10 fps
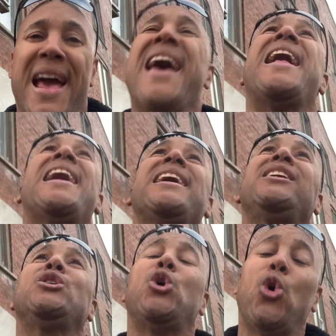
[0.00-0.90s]
And I
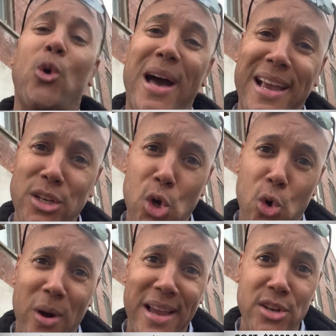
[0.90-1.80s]

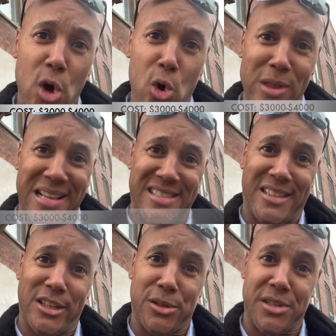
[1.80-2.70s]
know that's a
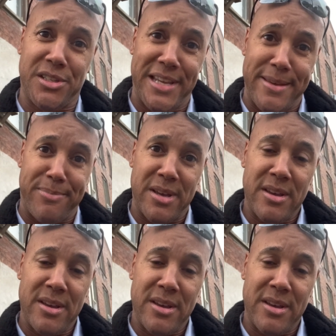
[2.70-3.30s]
little steep,